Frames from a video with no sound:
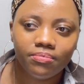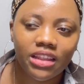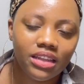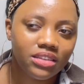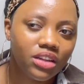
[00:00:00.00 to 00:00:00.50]

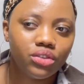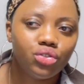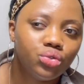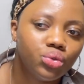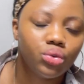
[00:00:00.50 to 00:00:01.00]
things that are
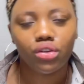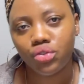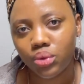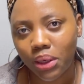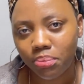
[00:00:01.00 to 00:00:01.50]
true or not
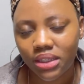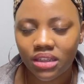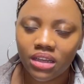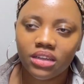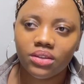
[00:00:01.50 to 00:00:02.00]
true about me.
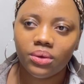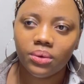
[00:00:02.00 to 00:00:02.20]
So